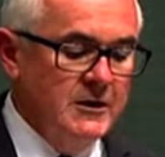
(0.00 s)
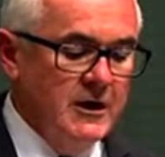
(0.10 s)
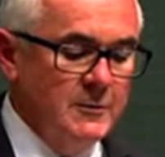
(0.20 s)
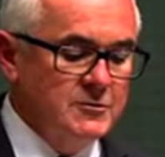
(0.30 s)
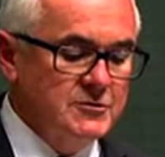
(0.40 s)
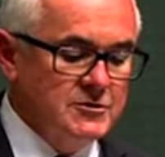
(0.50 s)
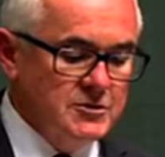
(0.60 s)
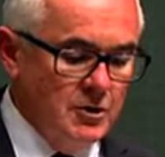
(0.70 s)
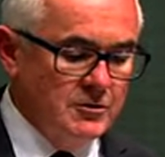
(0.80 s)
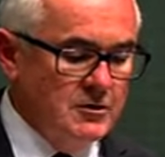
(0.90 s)
and was
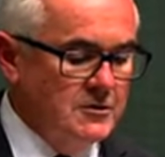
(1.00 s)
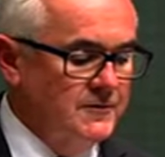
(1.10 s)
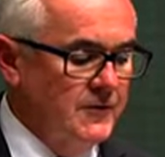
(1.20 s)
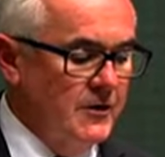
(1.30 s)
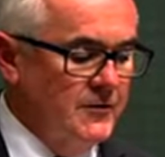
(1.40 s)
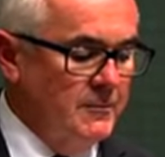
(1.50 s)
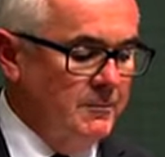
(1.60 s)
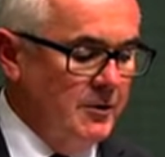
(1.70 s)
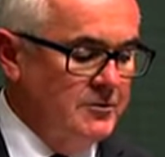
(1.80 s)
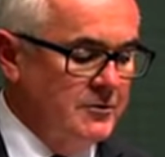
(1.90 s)
shocked to find that
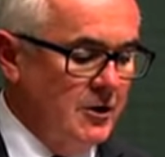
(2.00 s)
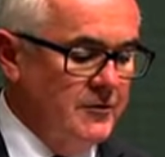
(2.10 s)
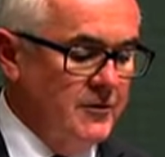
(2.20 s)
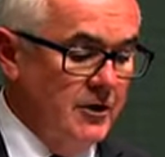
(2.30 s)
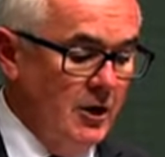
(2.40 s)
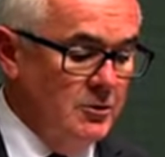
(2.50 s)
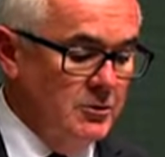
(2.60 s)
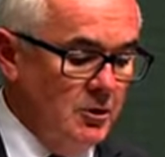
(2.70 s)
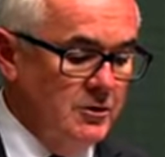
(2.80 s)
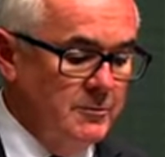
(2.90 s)
most either no
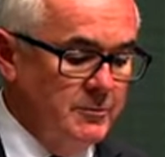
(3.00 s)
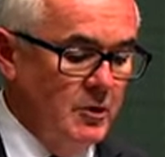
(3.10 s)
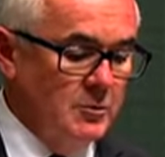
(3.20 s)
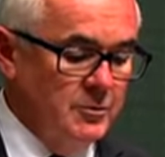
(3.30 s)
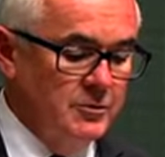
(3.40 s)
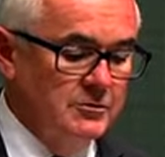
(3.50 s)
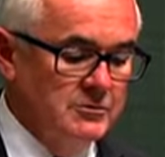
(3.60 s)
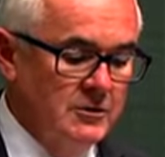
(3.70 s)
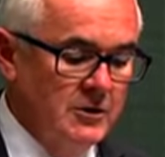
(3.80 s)
longer bulk billed